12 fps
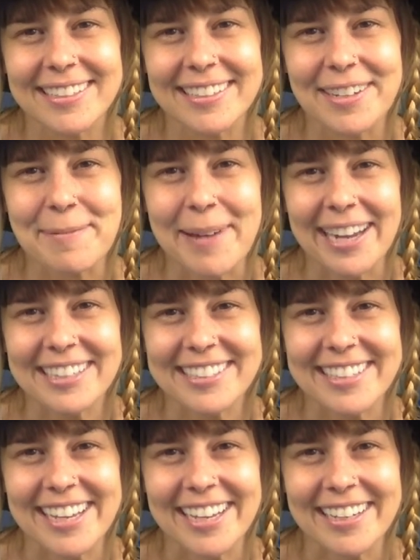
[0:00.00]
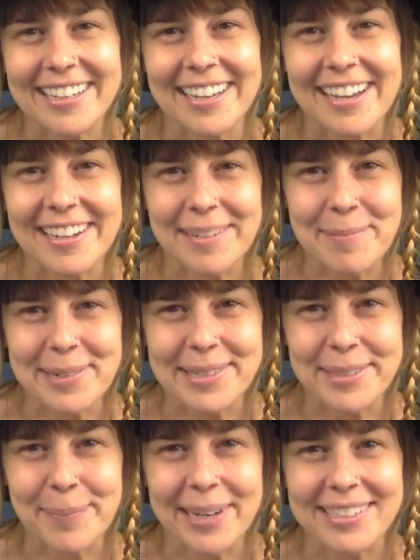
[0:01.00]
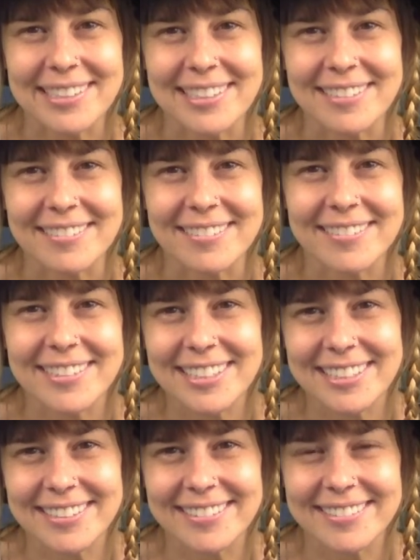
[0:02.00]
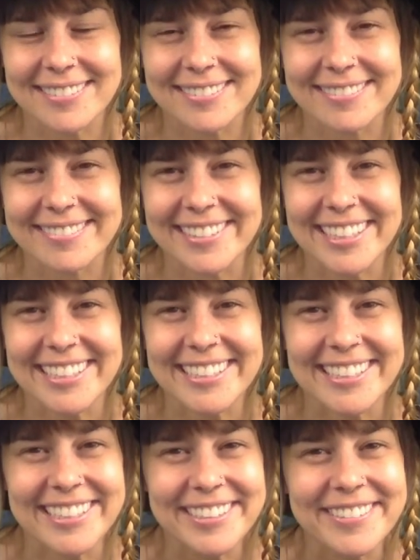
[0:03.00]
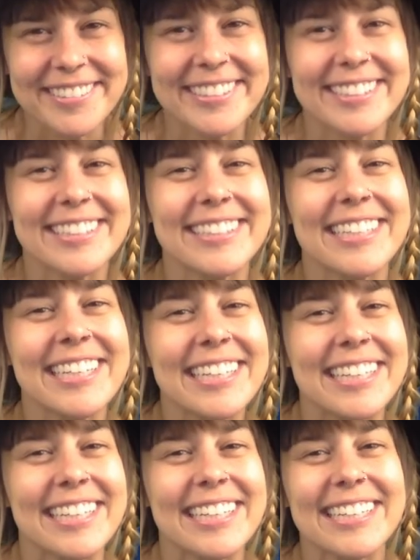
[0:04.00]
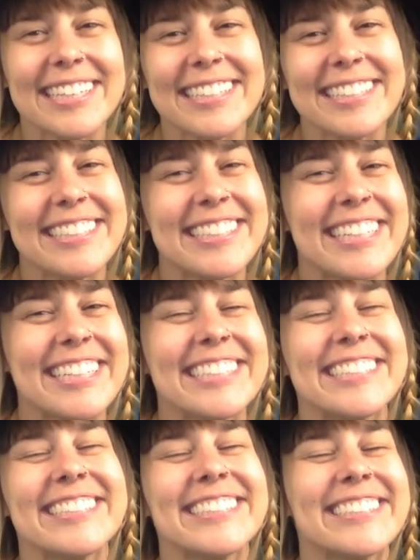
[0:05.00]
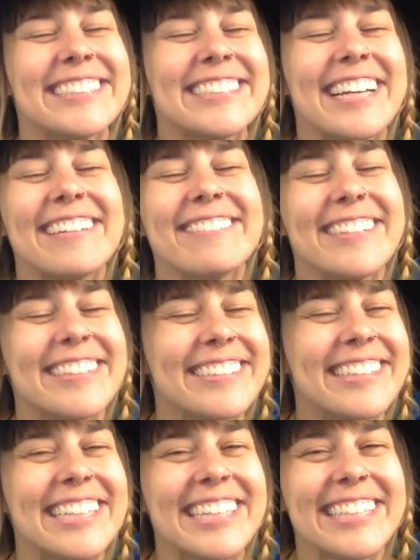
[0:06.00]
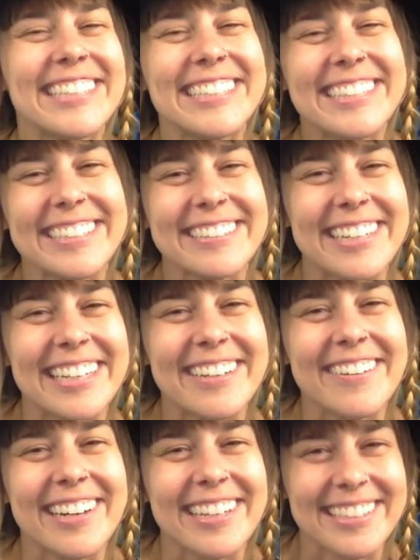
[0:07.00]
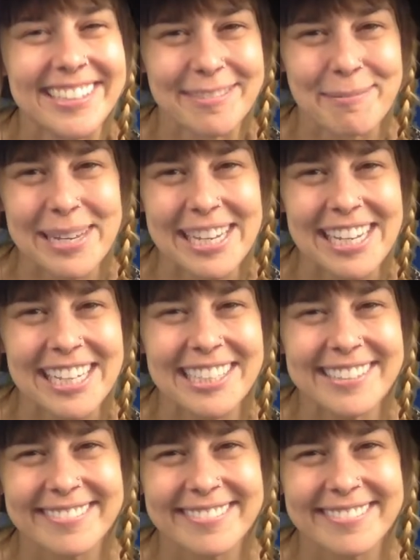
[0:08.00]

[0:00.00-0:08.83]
go back to that God perspective, and you will see life already is the way you want it to be.